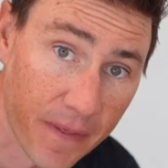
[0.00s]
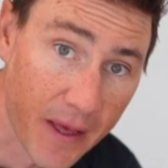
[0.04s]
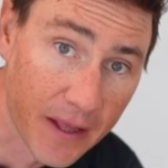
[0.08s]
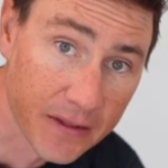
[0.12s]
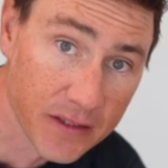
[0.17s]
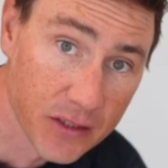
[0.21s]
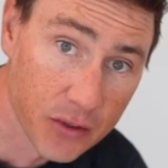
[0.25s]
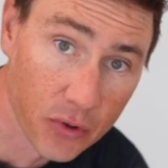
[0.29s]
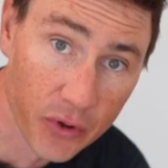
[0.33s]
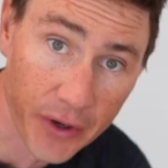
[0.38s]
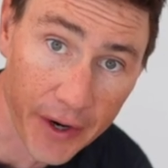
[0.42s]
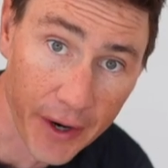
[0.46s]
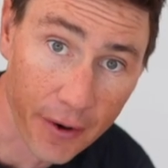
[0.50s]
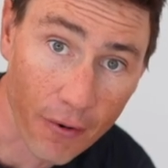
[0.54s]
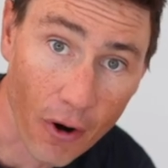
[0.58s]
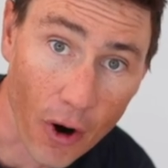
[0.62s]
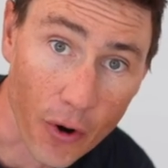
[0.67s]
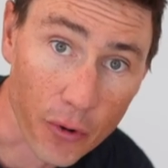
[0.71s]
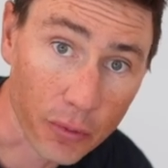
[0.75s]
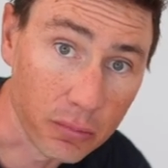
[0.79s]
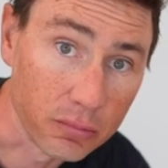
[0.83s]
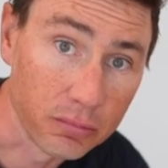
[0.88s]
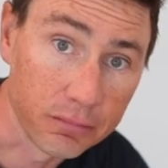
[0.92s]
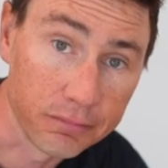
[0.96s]
That's not
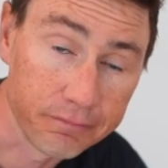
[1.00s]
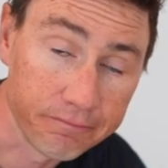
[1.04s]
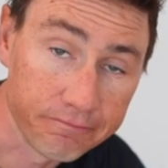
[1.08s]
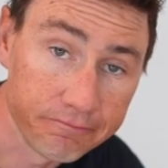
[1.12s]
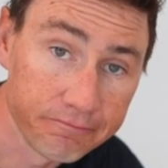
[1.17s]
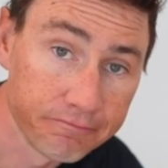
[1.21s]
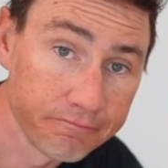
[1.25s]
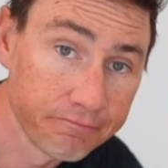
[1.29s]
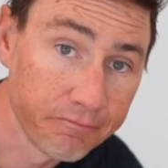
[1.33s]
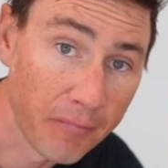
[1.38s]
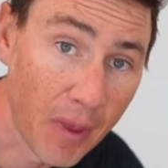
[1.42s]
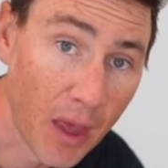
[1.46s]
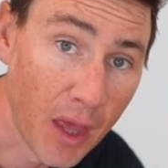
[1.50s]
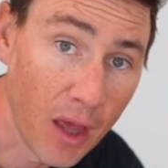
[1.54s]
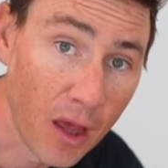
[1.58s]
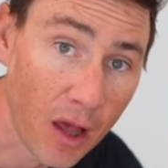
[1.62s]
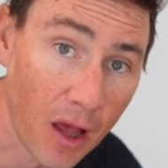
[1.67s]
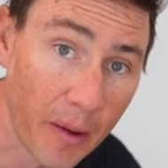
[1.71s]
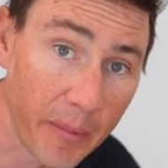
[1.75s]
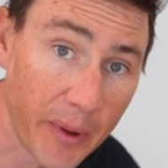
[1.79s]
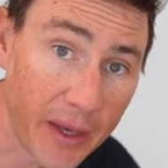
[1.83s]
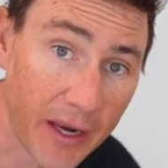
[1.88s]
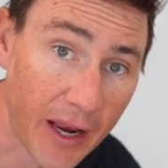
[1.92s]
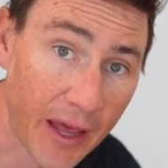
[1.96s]
aero.
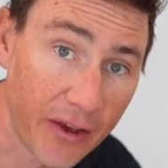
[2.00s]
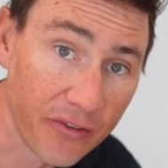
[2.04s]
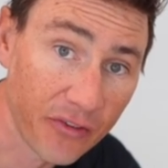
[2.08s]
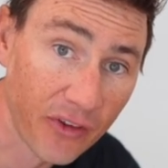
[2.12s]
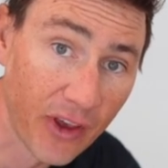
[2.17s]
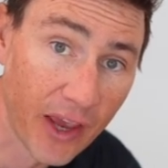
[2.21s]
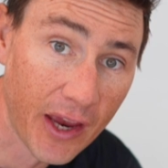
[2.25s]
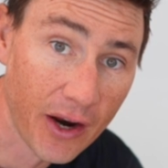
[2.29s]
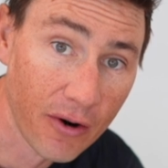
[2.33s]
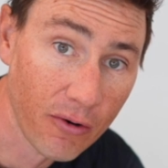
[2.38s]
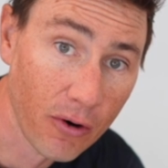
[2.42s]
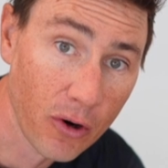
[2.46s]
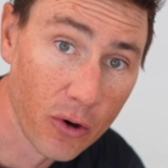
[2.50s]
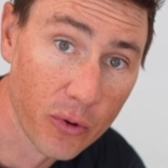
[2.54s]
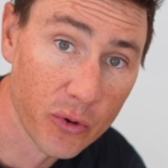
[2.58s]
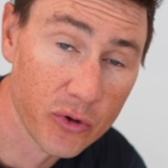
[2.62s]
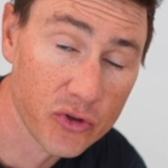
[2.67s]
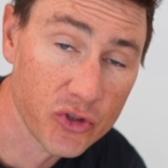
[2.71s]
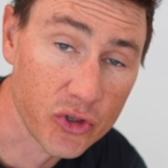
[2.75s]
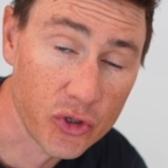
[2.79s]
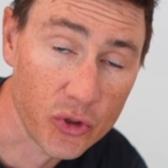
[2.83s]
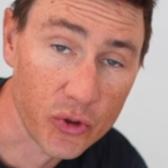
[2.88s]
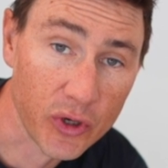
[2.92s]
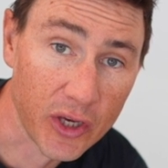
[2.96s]
I mean, as aero
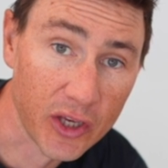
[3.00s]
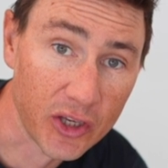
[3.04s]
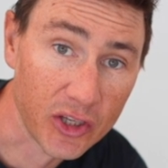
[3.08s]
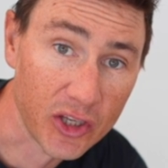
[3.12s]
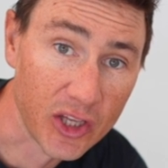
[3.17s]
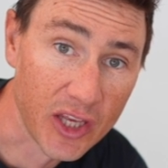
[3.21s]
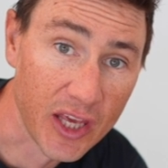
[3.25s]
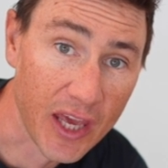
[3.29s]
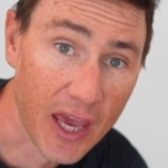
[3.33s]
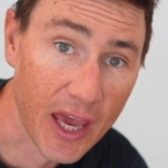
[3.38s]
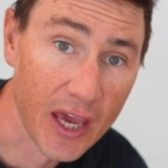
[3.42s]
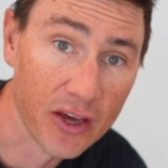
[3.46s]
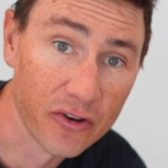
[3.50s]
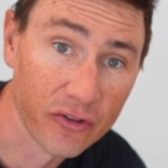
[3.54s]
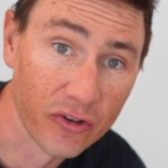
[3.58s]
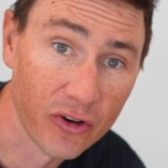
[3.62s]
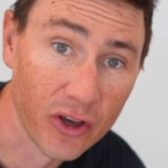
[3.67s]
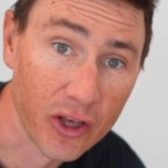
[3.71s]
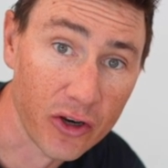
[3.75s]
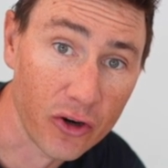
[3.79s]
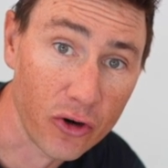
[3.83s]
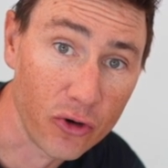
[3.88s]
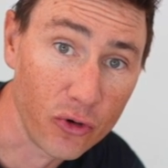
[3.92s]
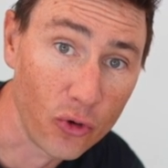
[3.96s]
as you can get
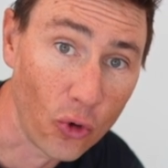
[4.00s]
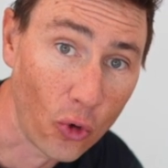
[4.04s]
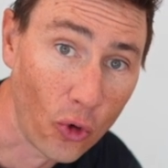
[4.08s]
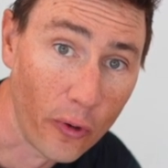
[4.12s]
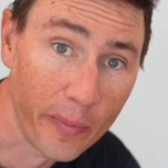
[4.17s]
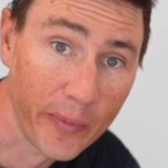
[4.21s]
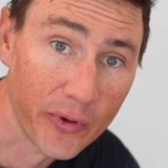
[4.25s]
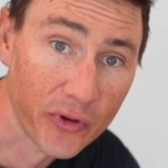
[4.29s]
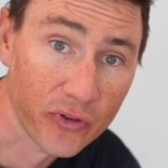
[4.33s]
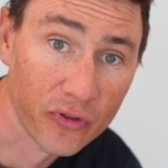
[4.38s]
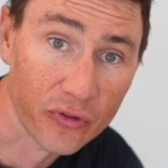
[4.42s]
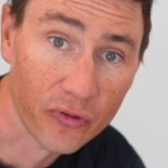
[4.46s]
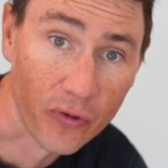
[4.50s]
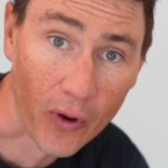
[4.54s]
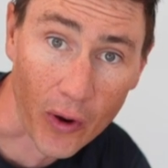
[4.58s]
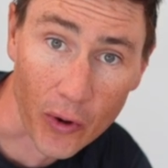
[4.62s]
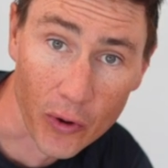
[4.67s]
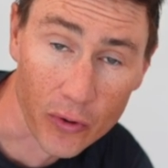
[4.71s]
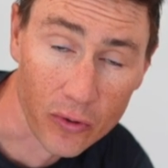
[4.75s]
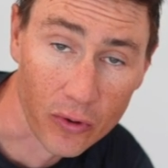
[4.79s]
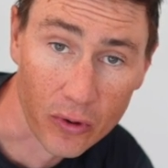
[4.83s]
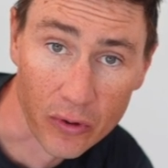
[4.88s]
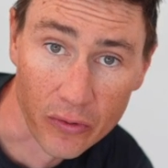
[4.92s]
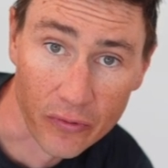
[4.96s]
an enormous
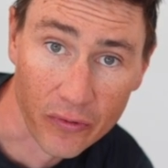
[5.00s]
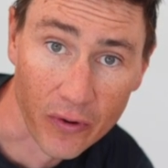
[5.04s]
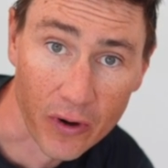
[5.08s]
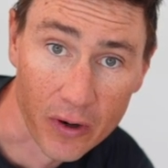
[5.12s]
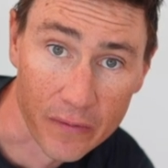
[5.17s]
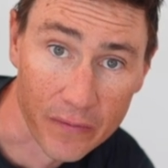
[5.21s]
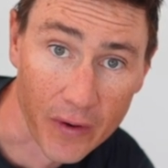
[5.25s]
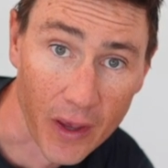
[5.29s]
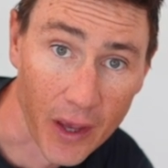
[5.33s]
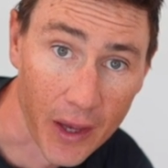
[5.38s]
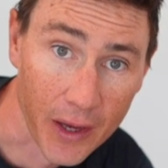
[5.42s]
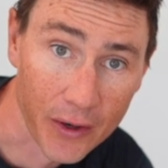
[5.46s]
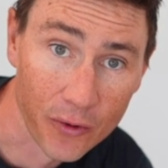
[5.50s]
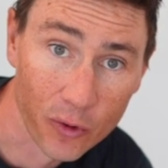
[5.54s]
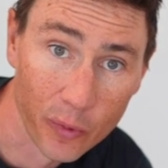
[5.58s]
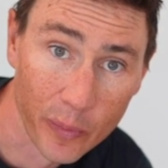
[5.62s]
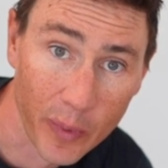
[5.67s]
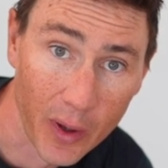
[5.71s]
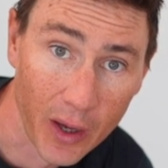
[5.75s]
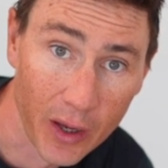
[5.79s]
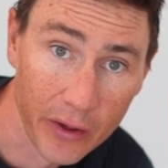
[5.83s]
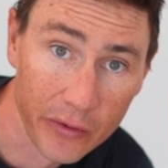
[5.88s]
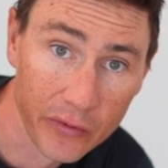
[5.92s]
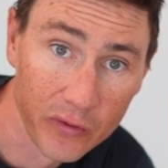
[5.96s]
phone on the front of your
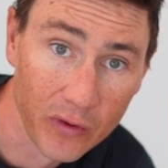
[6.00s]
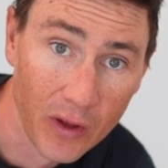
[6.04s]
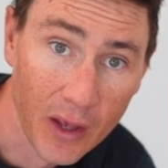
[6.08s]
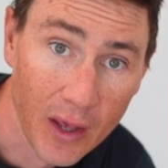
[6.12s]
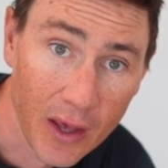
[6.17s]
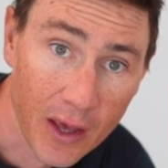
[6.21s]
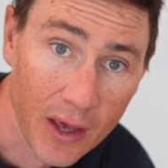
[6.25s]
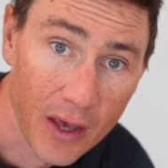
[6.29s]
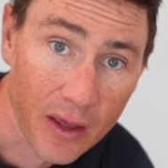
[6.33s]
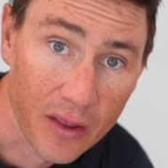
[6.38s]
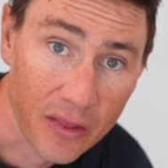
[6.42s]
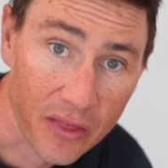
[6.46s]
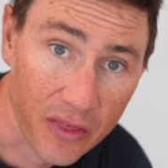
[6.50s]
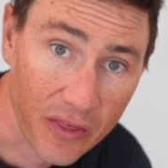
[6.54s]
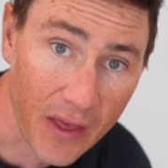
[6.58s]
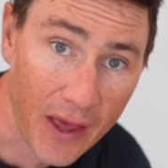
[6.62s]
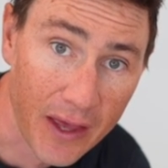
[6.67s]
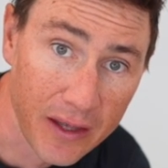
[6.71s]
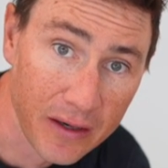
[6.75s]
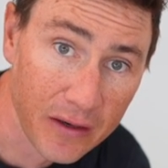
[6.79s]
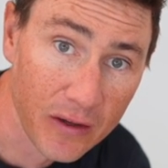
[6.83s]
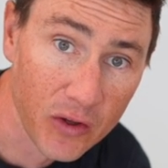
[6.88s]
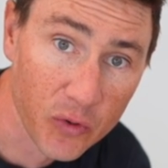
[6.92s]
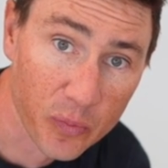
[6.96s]
handlebars,
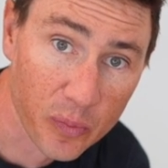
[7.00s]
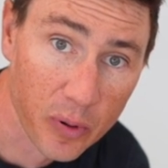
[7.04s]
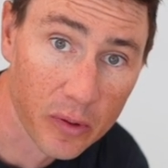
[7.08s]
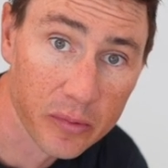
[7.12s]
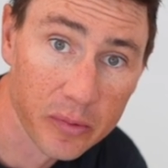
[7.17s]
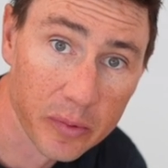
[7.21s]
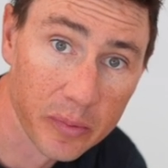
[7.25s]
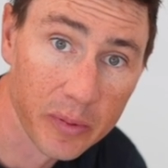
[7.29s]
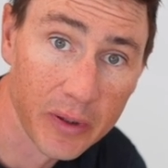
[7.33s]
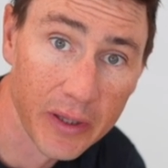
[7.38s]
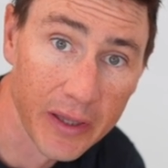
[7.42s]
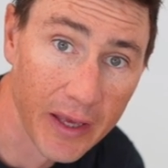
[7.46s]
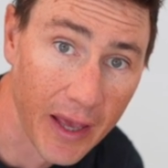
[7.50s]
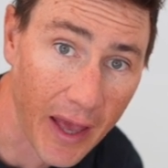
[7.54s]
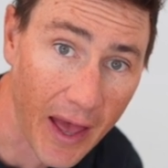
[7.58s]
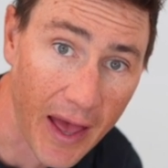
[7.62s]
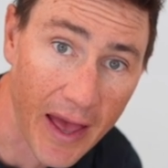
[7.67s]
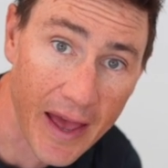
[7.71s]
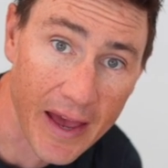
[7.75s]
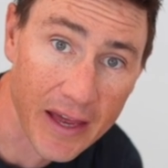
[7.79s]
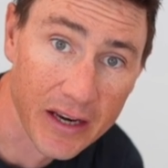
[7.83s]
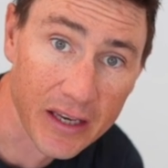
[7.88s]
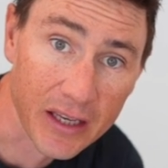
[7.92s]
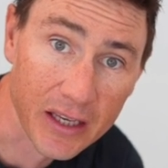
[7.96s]
that is probably
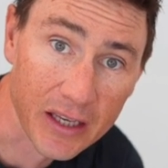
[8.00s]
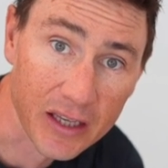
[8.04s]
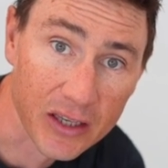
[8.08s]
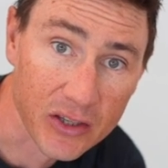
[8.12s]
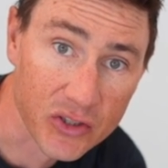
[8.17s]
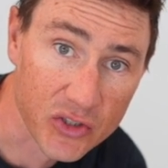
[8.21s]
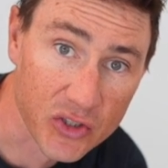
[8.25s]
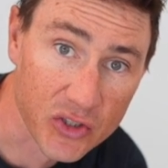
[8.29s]
adding